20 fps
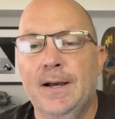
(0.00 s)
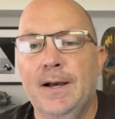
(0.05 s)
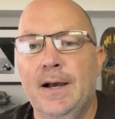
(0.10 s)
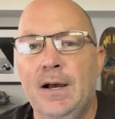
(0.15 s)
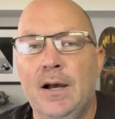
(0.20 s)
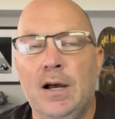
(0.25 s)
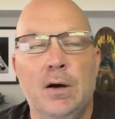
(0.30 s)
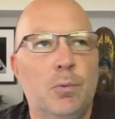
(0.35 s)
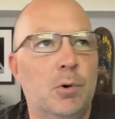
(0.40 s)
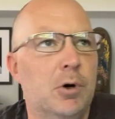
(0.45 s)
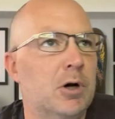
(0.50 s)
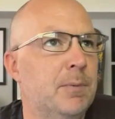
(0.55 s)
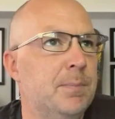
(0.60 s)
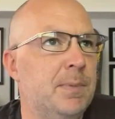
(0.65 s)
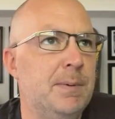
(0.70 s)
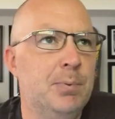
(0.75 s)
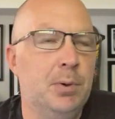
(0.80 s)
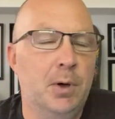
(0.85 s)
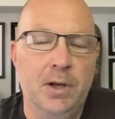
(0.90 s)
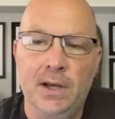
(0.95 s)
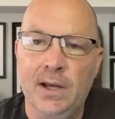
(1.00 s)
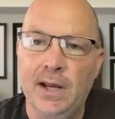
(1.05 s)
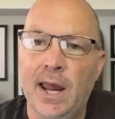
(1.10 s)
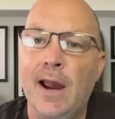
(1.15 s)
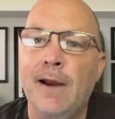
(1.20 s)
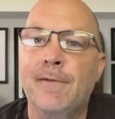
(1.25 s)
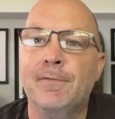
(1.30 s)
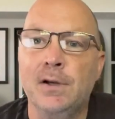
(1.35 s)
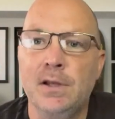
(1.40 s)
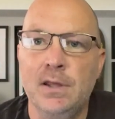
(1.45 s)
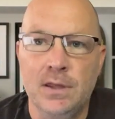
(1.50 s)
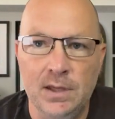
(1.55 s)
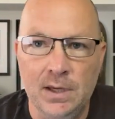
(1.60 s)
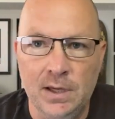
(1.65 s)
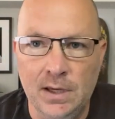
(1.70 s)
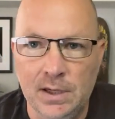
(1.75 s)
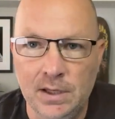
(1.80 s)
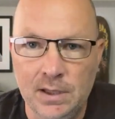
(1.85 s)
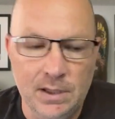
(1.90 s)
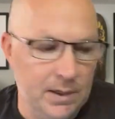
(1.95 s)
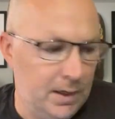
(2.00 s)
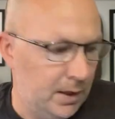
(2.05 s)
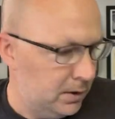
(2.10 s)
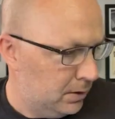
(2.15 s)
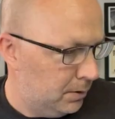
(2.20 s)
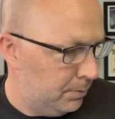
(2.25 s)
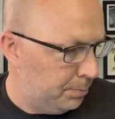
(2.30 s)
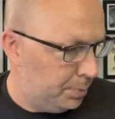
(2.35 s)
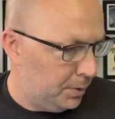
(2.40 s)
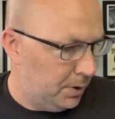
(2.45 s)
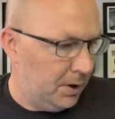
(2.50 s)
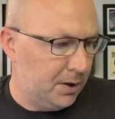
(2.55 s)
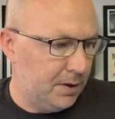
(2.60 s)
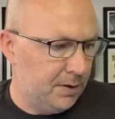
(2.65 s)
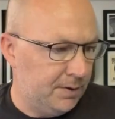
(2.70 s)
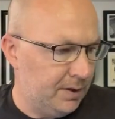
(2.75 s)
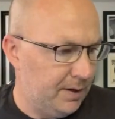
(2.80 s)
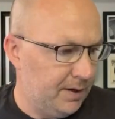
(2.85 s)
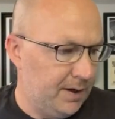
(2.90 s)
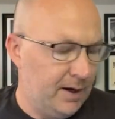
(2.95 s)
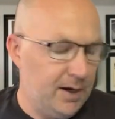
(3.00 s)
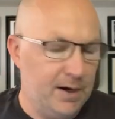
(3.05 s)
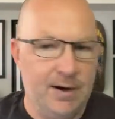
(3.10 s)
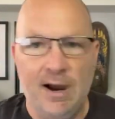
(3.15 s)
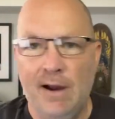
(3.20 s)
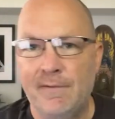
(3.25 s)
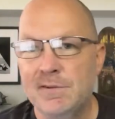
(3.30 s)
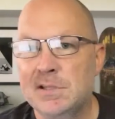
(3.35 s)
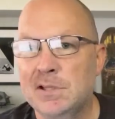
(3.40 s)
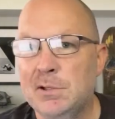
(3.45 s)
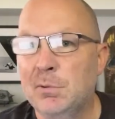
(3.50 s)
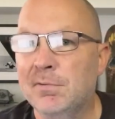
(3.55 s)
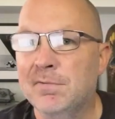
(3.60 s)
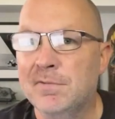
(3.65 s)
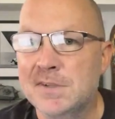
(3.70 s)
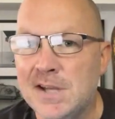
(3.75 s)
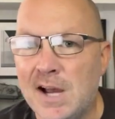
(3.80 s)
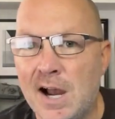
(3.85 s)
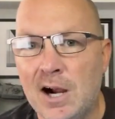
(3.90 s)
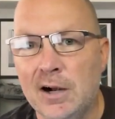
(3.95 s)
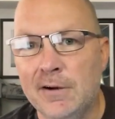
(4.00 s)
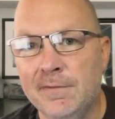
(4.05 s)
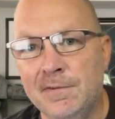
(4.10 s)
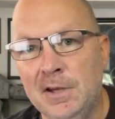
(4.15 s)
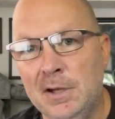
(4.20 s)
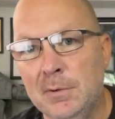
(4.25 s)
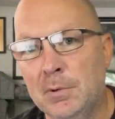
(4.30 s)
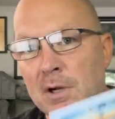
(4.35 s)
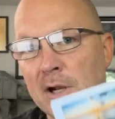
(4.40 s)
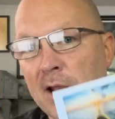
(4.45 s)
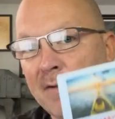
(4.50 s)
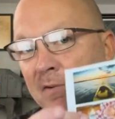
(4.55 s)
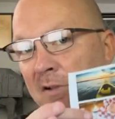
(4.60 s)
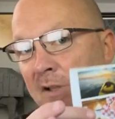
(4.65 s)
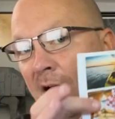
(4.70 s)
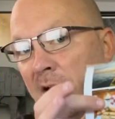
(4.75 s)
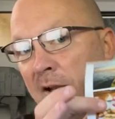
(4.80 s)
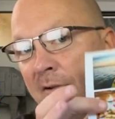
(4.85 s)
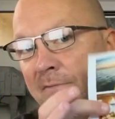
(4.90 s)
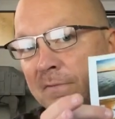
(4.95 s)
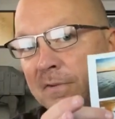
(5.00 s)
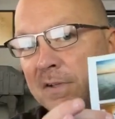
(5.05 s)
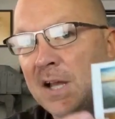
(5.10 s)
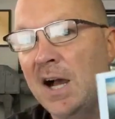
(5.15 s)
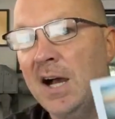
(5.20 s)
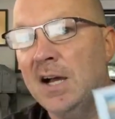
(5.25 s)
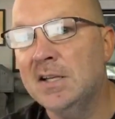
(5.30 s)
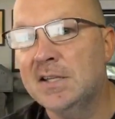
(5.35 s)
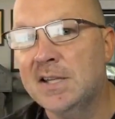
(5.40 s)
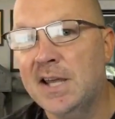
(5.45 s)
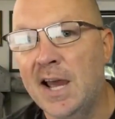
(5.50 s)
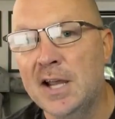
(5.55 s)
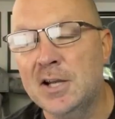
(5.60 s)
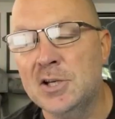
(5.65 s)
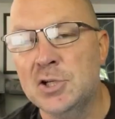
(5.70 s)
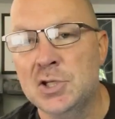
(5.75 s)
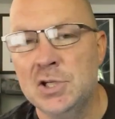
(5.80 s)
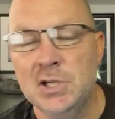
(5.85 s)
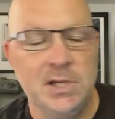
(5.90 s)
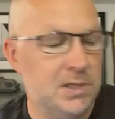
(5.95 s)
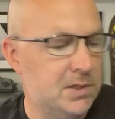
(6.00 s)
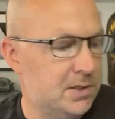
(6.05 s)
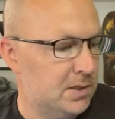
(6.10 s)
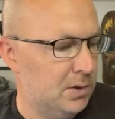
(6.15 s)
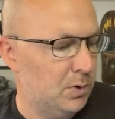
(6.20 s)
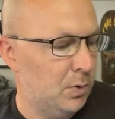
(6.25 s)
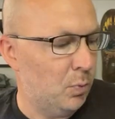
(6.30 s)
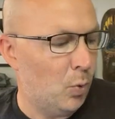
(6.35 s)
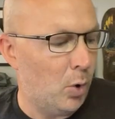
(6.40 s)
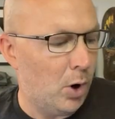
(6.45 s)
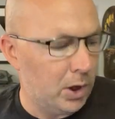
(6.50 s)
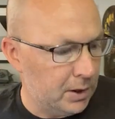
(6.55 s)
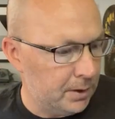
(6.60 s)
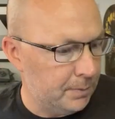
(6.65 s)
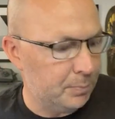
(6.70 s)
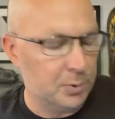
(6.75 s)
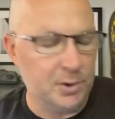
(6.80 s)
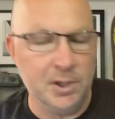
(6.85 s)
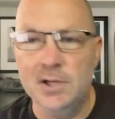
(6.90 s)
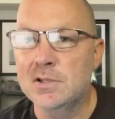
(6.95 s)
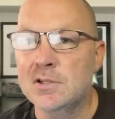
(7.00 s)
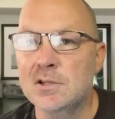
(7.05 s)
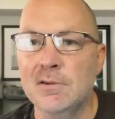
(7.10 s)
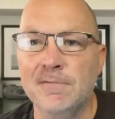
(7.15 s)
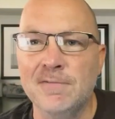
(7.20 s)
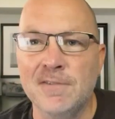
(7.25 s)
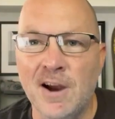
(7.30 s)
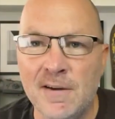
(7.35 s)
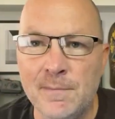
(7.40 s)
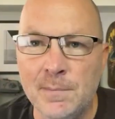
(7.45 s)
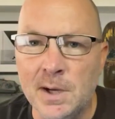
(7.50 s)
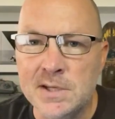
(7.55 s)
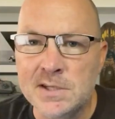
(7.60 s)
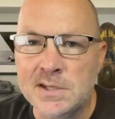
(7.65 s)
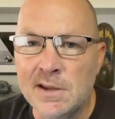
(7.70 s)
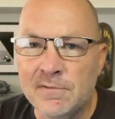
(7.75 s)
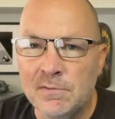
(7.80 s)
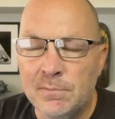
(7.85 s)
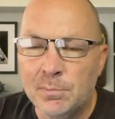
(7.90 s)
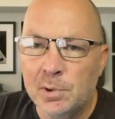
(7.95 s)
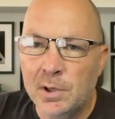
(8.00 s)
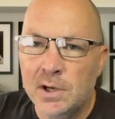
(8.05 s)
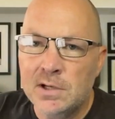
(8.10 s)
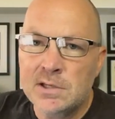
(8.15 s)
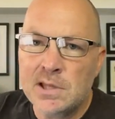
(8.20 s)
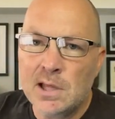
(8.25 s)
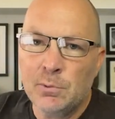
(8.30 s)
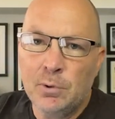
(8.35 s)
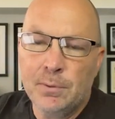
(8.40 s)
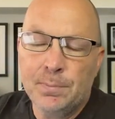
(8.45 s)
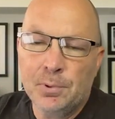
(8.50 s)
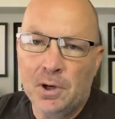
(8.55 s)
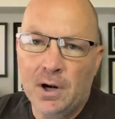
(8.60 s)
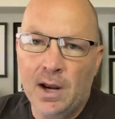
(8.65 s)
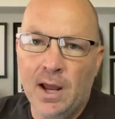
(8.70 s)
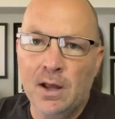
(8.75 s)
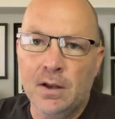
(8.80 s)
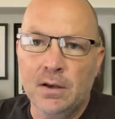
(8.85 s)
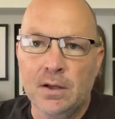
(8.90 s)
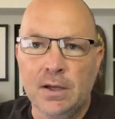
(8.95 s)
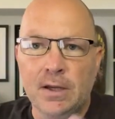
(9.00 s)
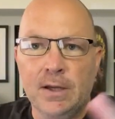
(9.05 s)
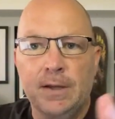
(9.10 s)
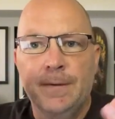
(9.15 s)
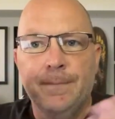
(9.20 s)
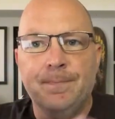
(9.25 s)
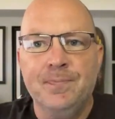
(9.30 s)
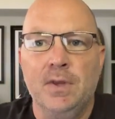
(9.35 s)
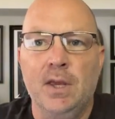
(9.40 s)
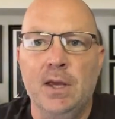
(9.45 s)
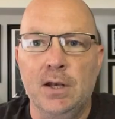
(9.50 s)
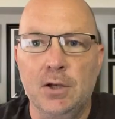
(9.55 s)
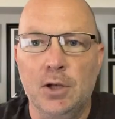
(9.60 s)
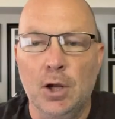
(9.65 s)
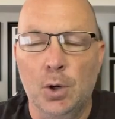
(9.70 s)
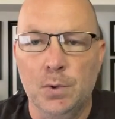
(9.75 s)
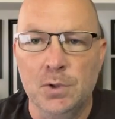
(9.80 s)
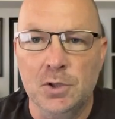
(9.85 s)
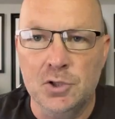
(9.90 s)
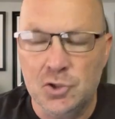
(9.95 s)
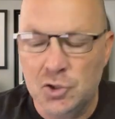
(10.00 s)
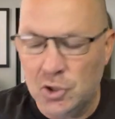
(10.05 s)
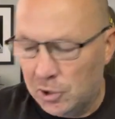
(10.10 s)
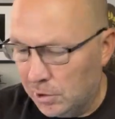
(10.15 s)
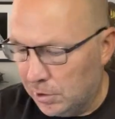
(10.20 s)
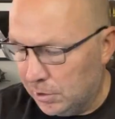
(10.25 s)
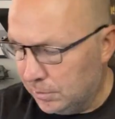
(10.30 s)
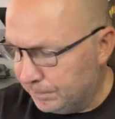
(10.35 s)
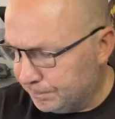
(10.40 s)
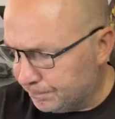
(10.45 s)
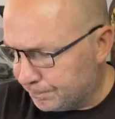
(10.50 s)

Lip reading: We're gonna be putting everything in the book. Obviously with photography, we're gonna have a lot of contact sheets and wallet prints and 5x7 prints that will print out and go in the journal.